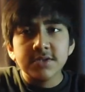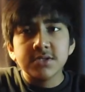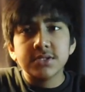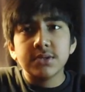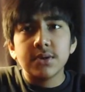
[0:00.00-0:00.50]

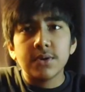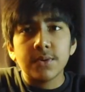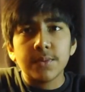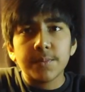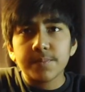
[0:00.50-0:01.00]

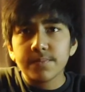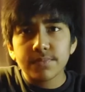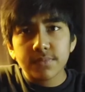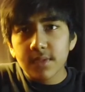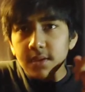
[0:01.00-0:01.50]
So
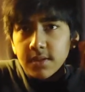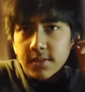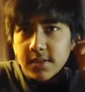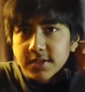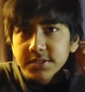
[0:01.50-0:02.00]

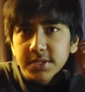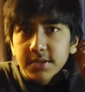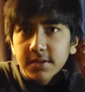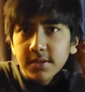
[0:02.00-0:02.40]
that's it.